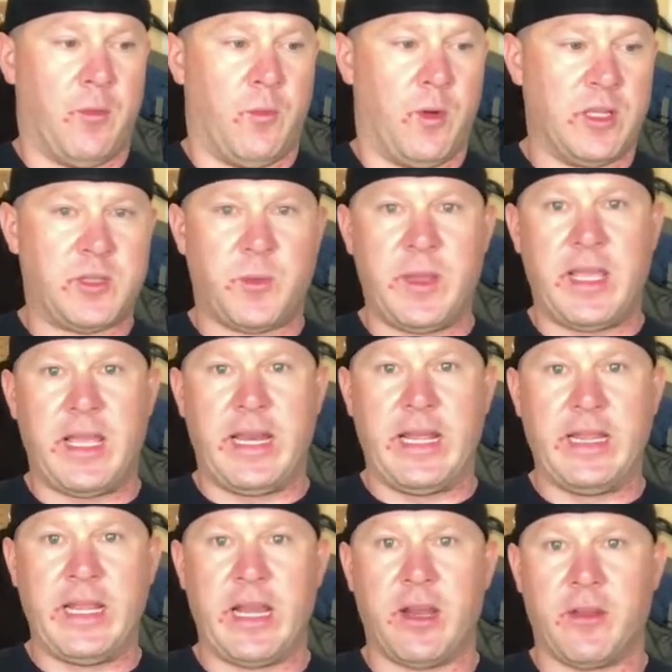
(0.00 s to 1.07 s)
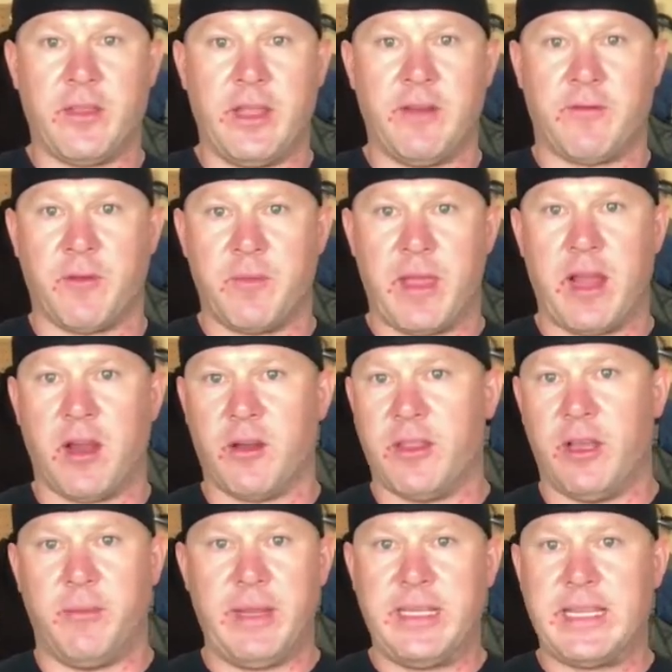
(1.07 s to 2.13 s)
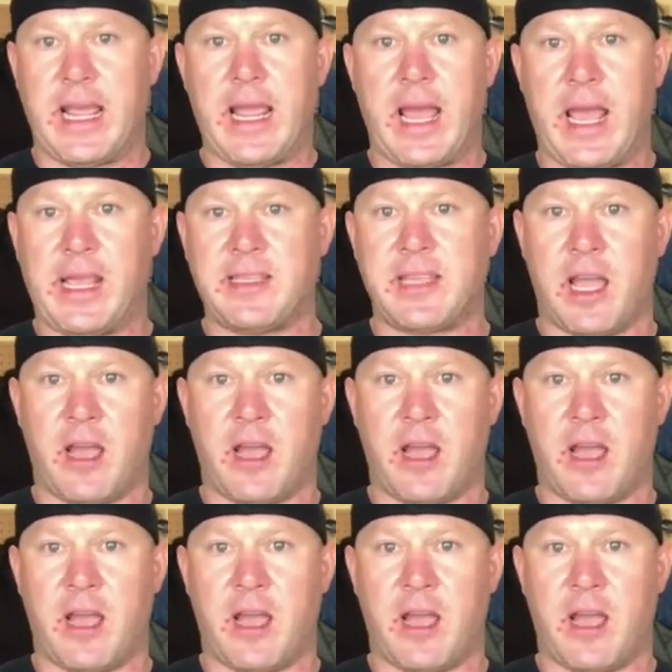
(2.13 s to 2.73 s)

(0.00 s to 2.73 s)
Once we get in there, then from there, there'll be day hikes